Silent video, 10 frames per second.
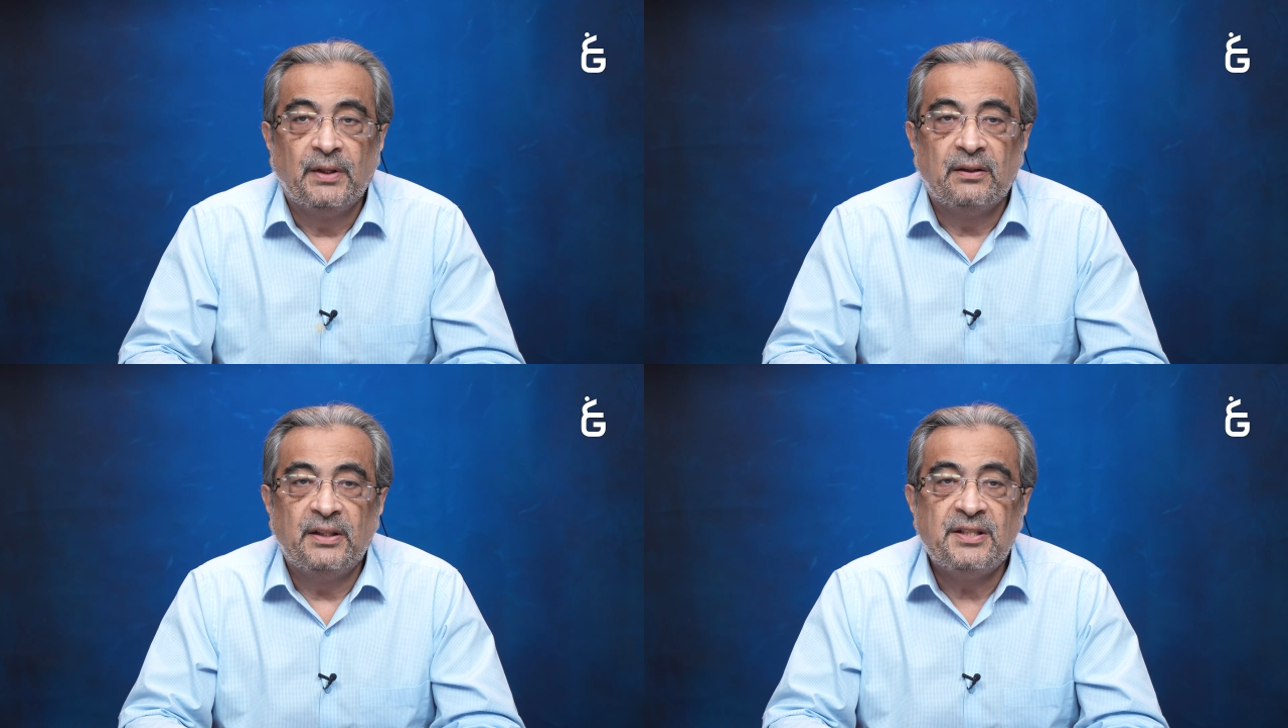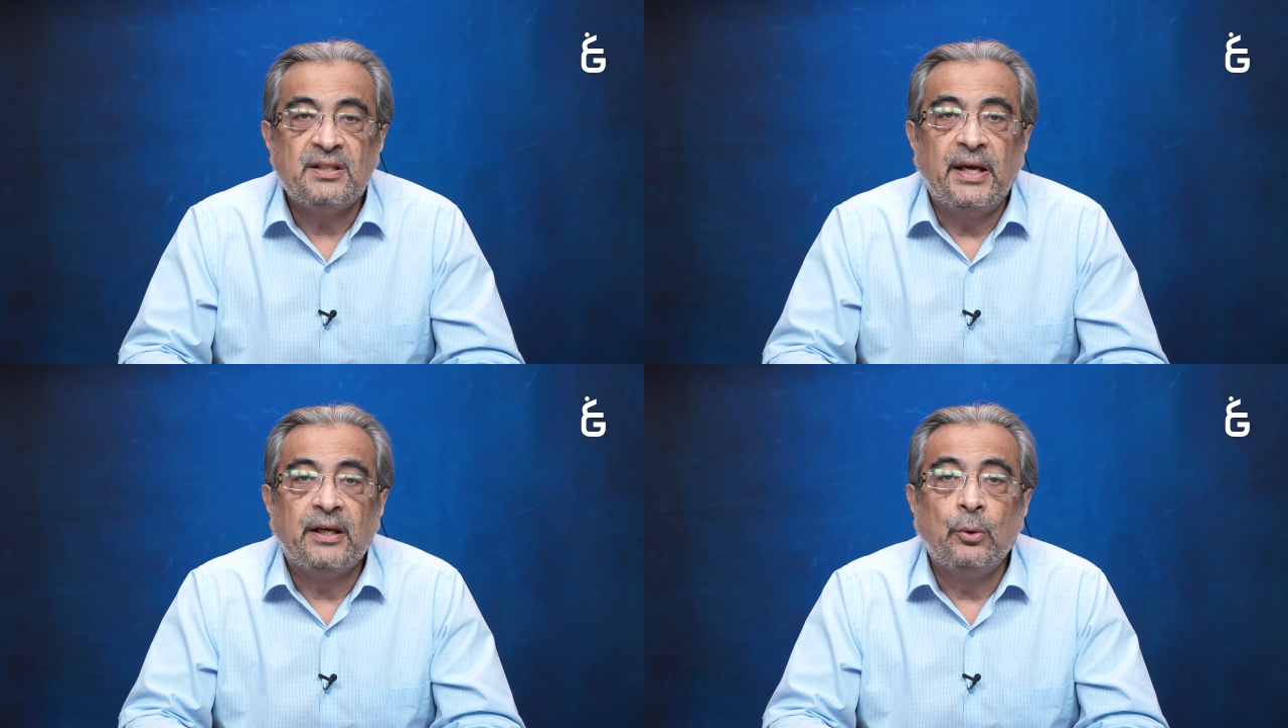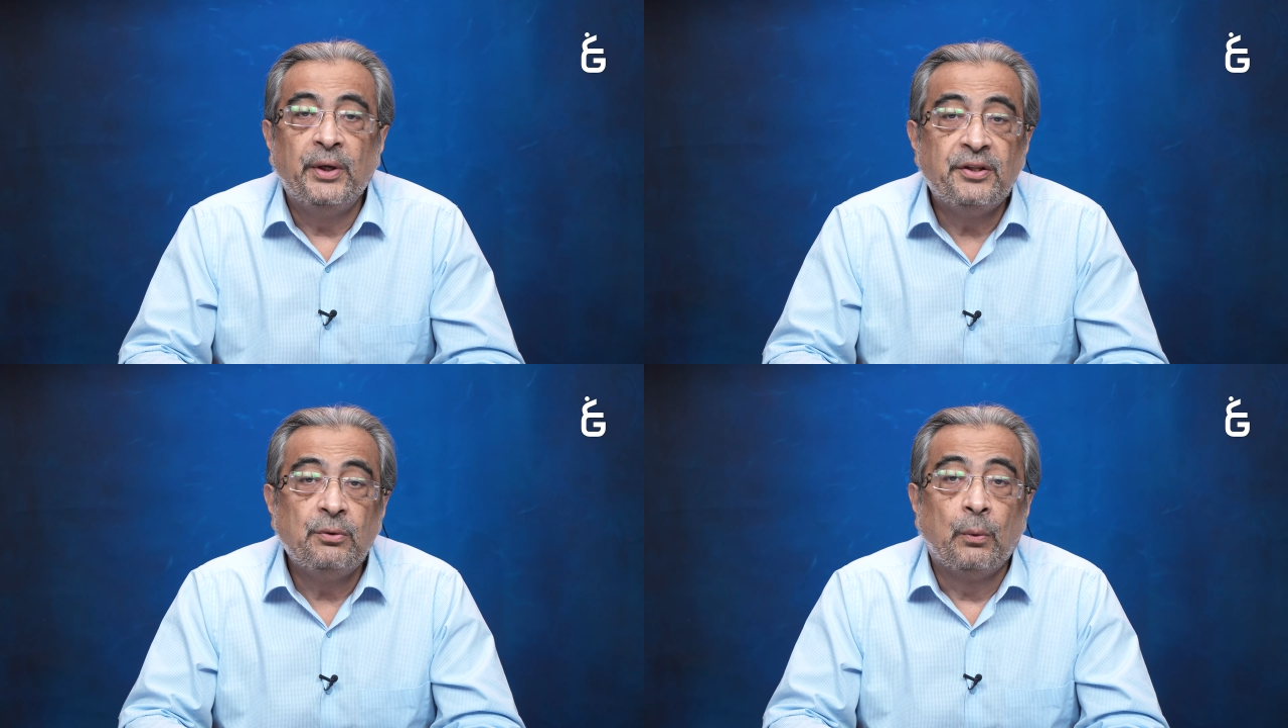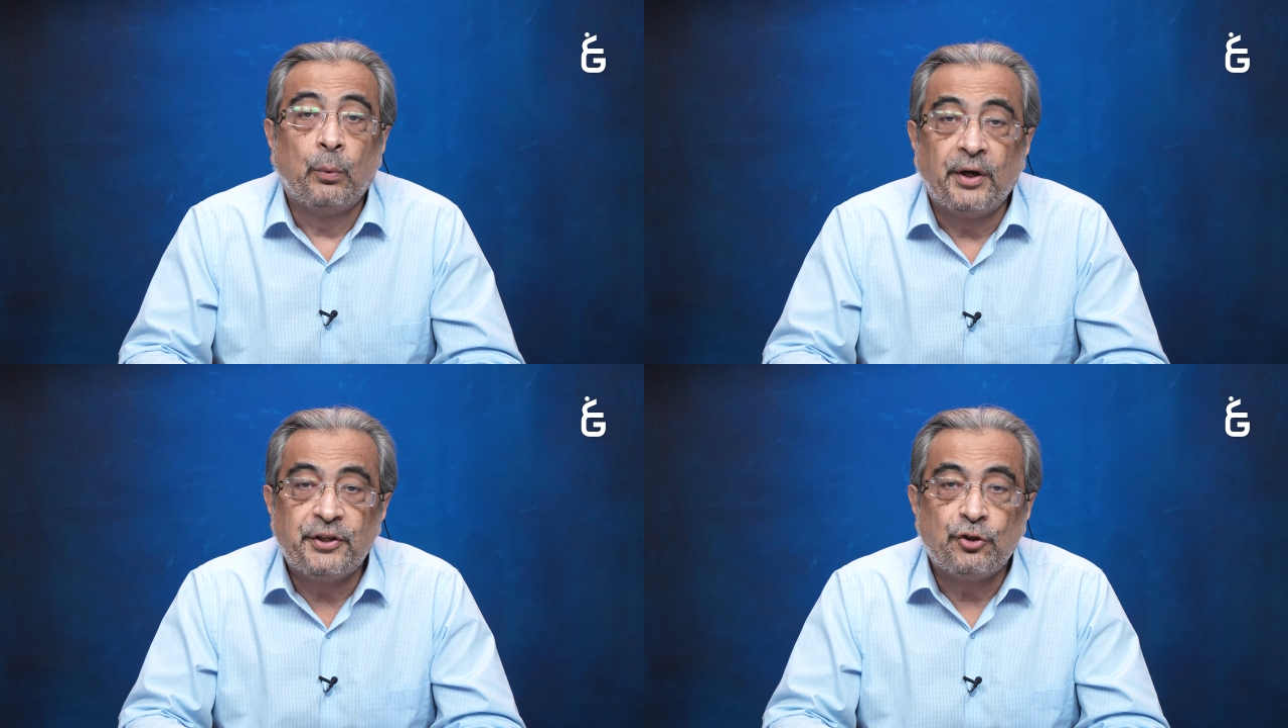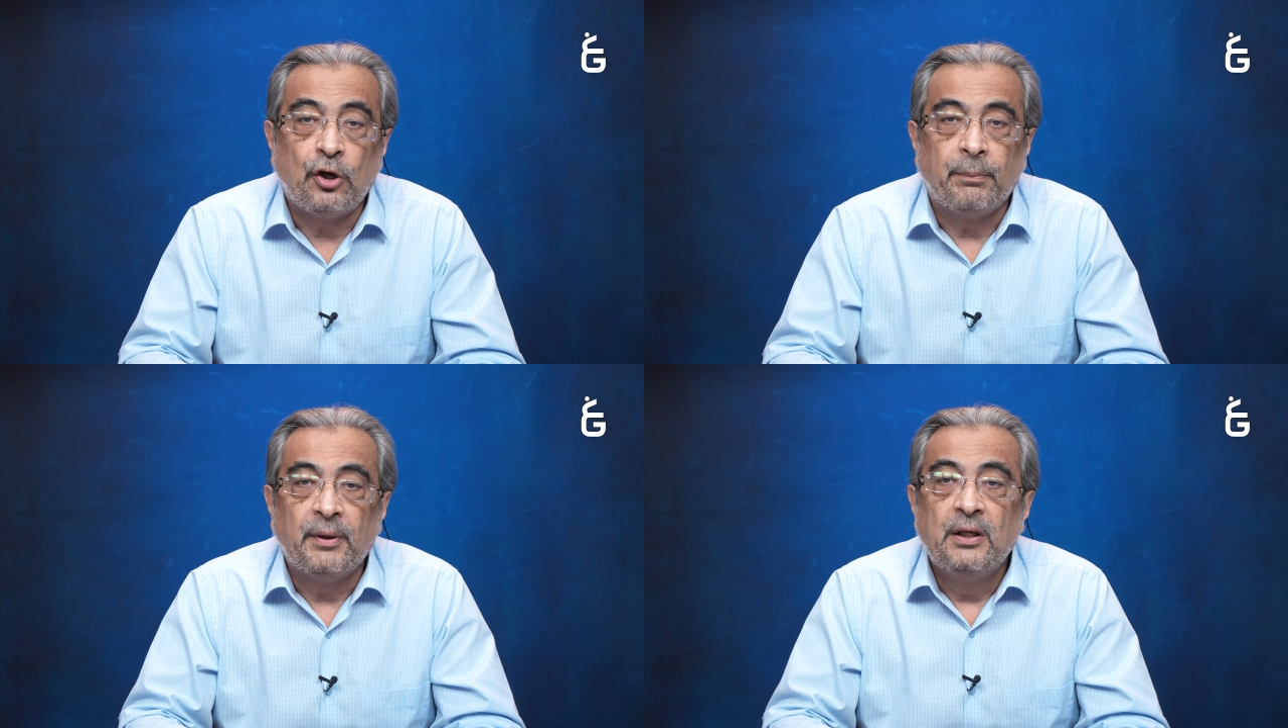This is like going through a
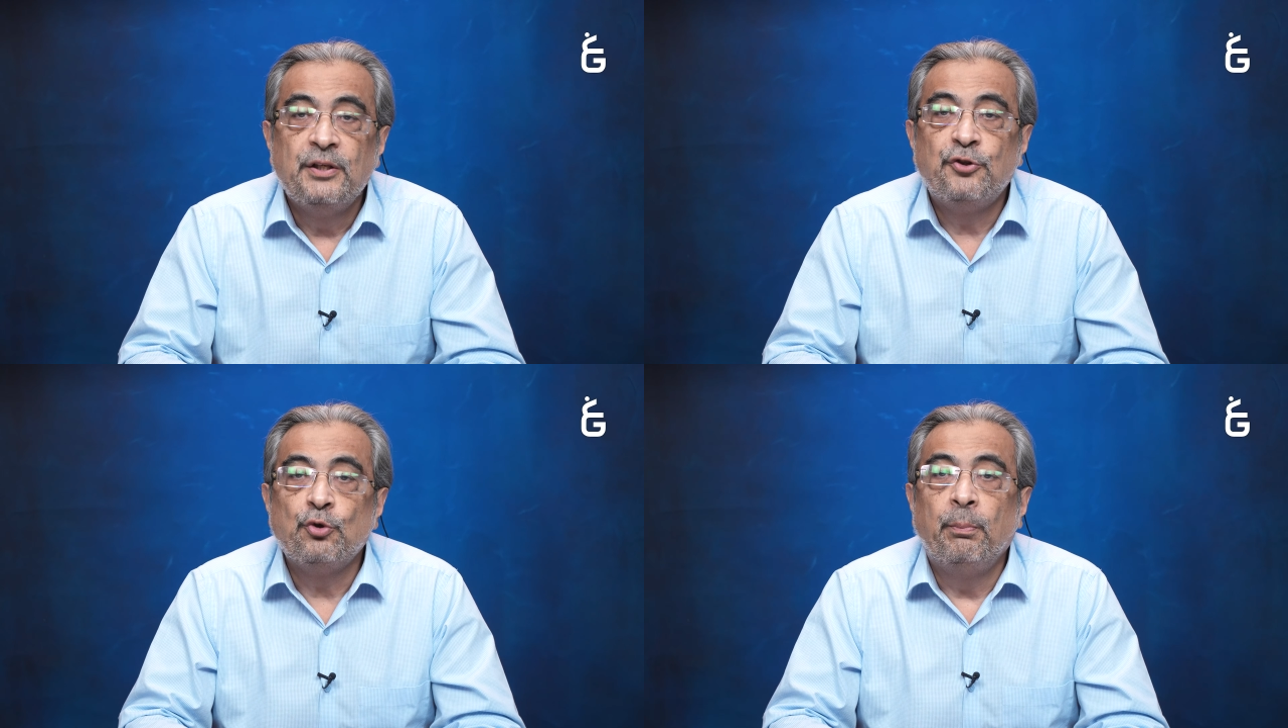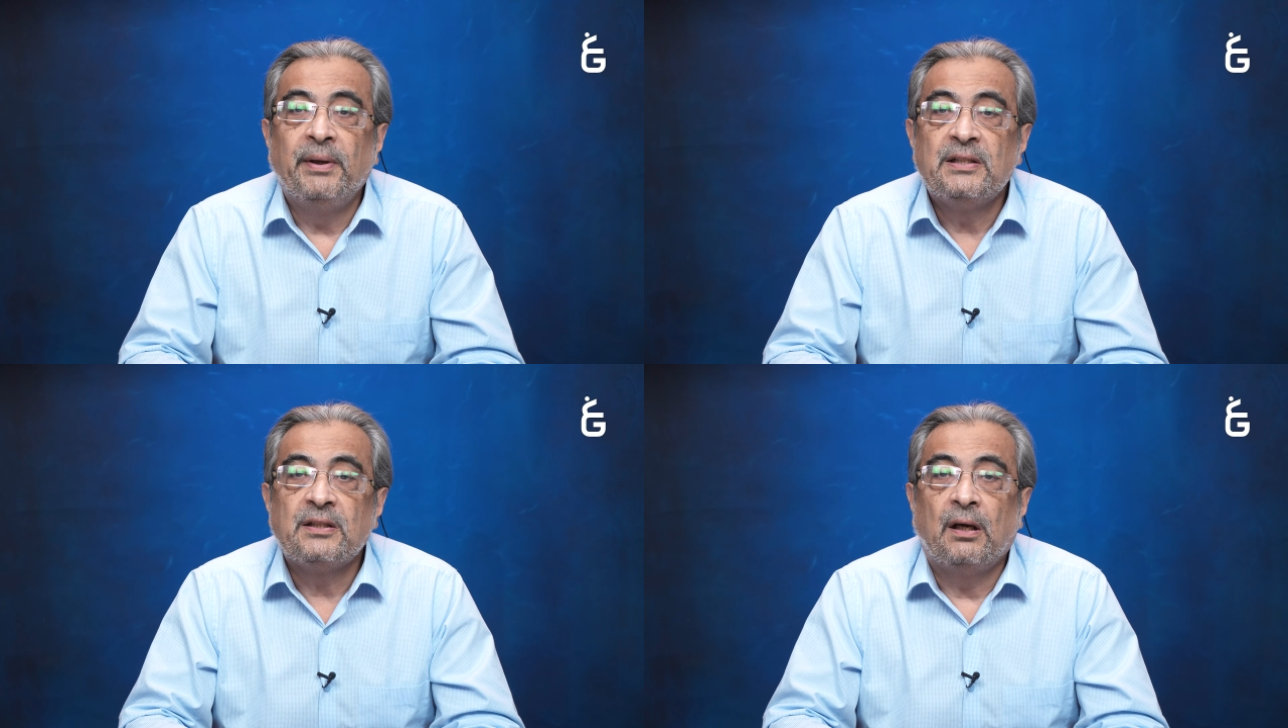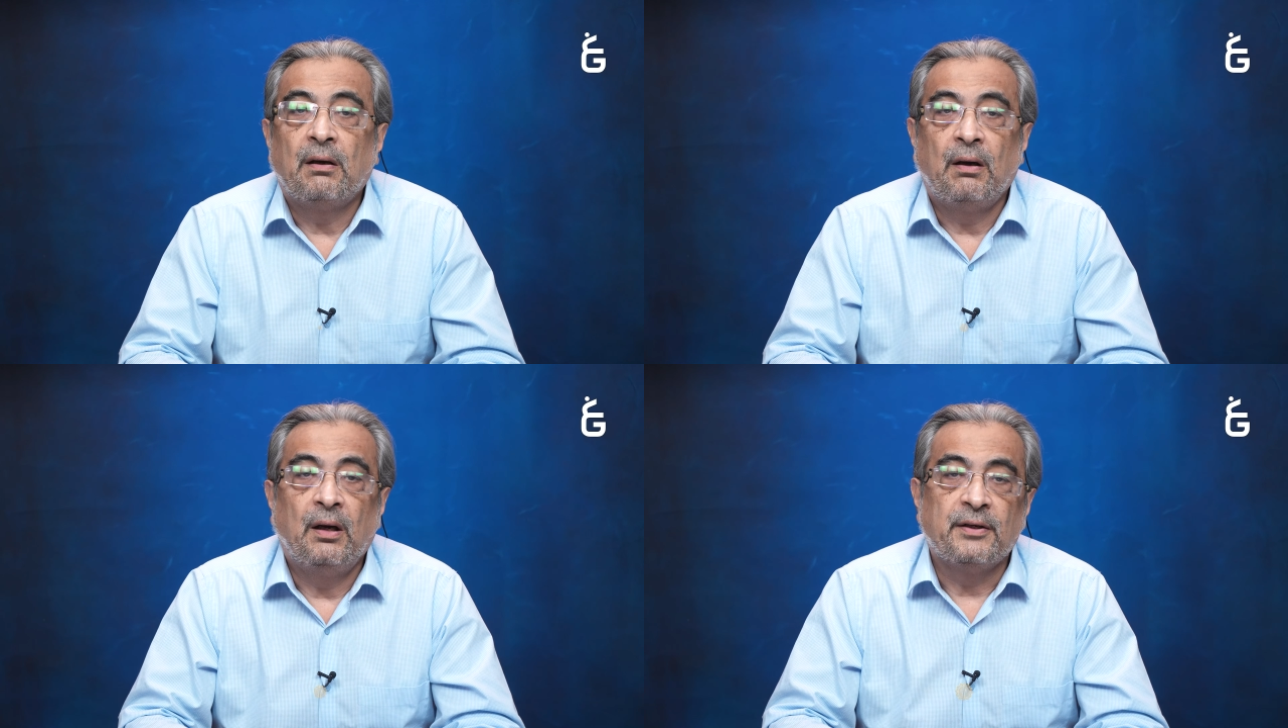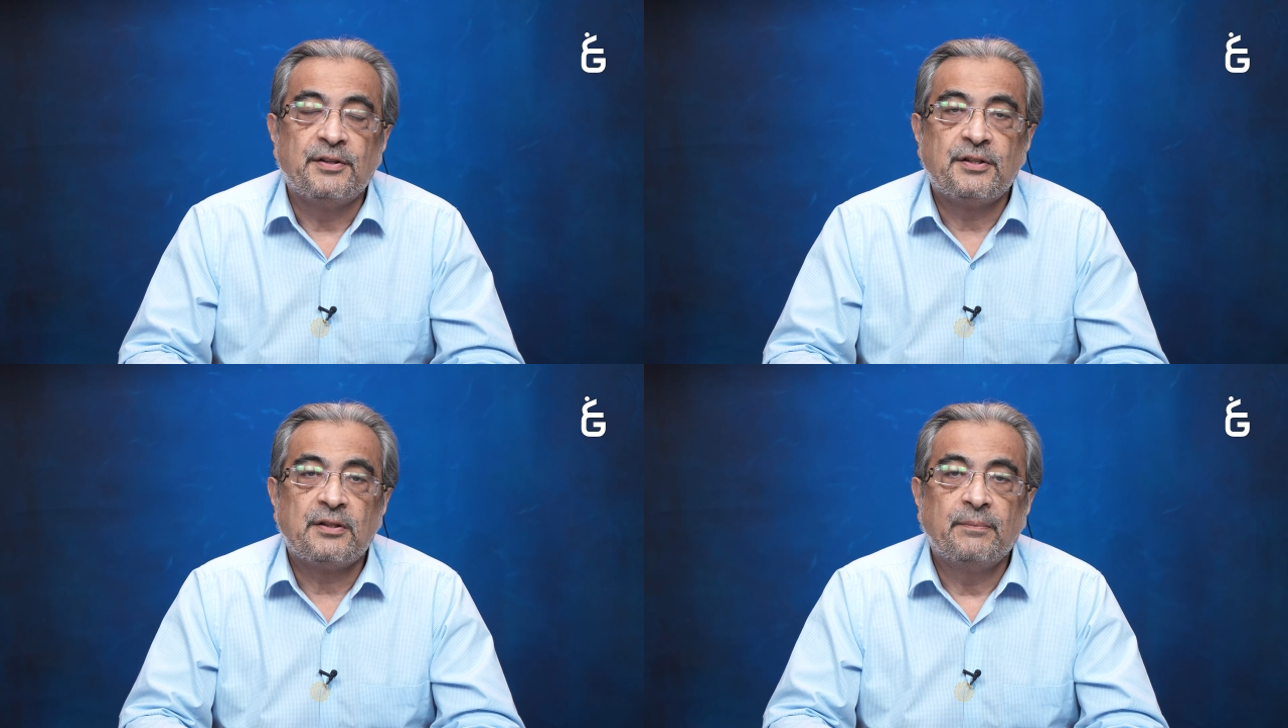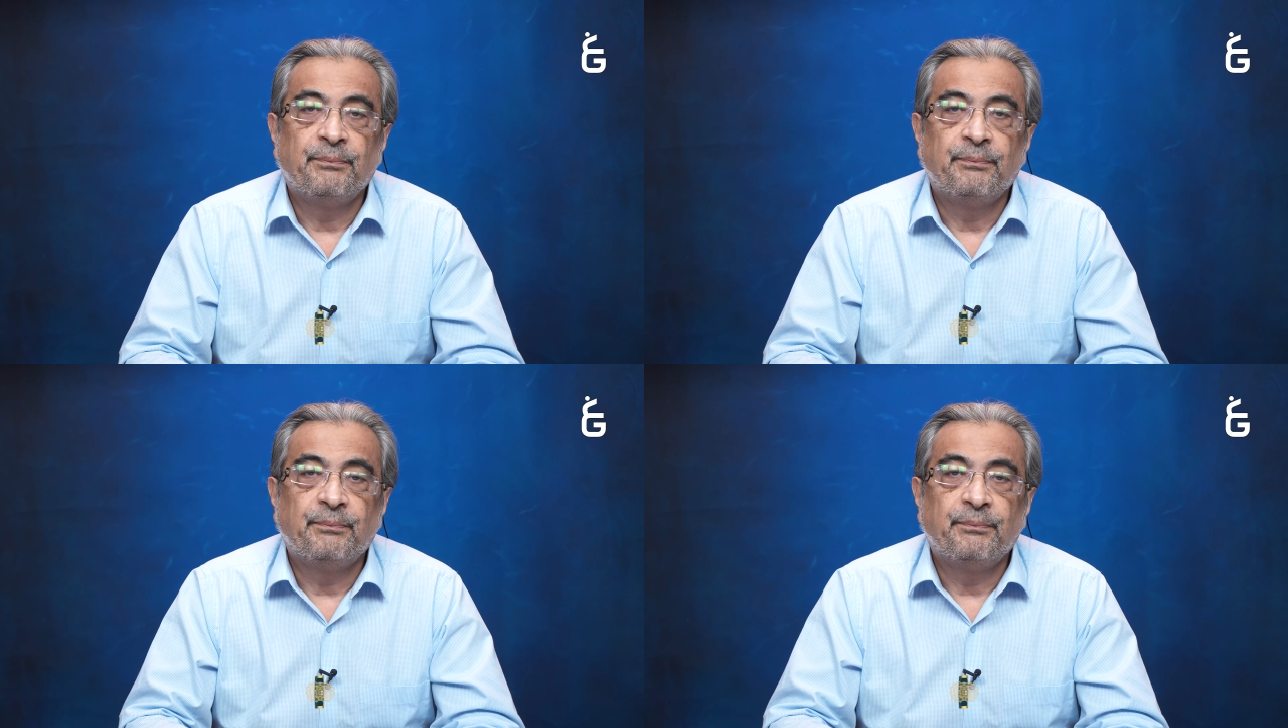workshop to melt our hearts.